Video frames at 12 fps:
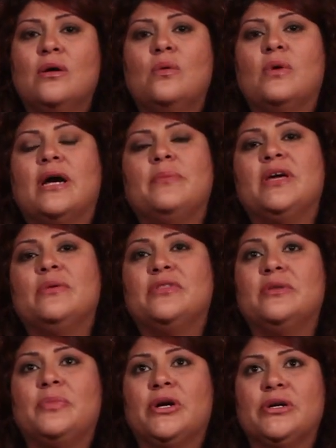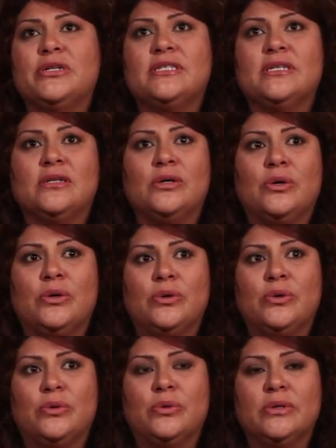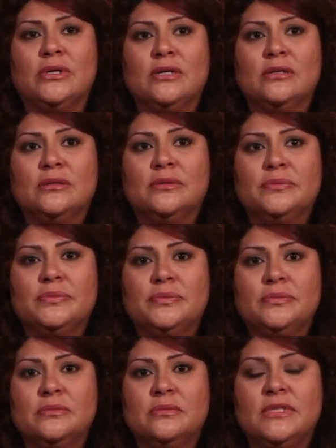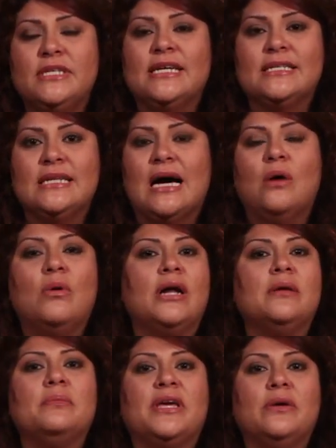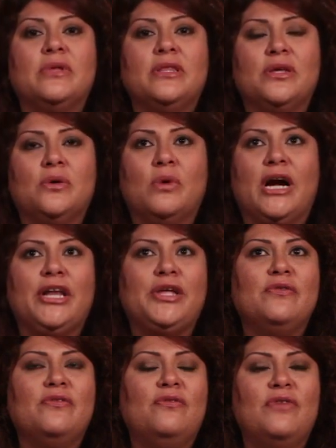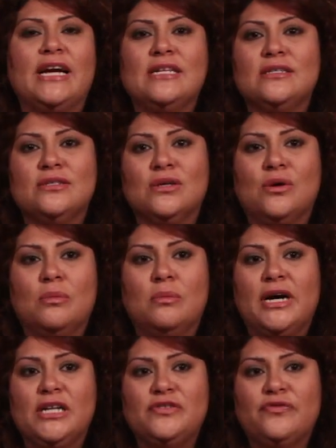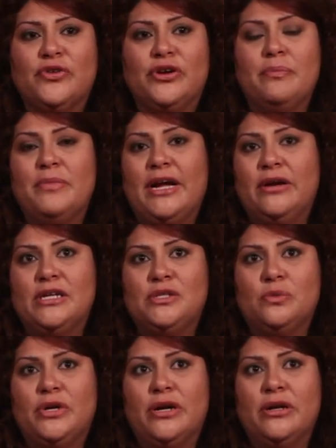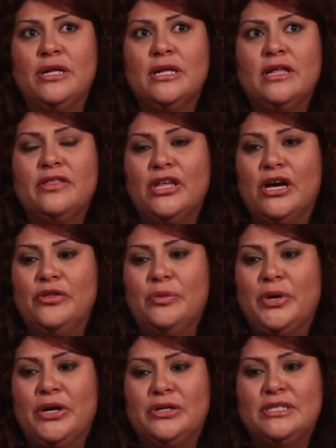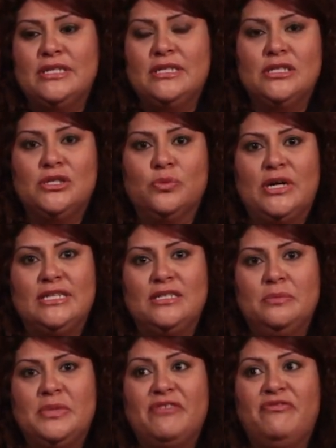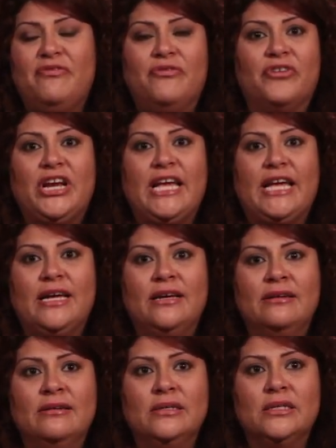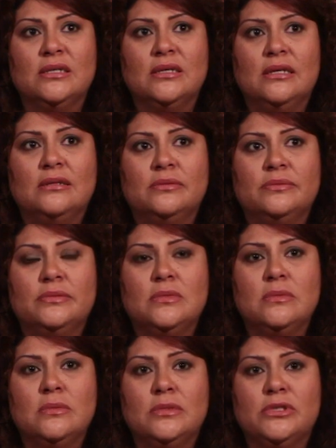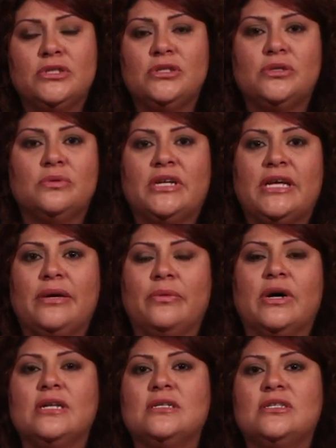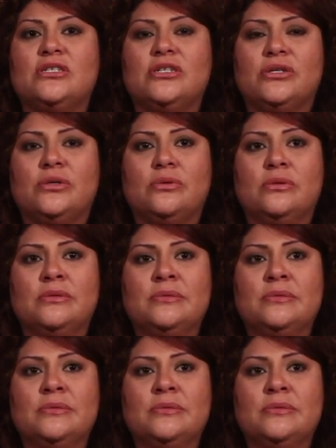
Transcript: Why be with the person who does not want to be with you? Why do you fight so much for a marriage where the other person just wants to be free to do what he wants to do?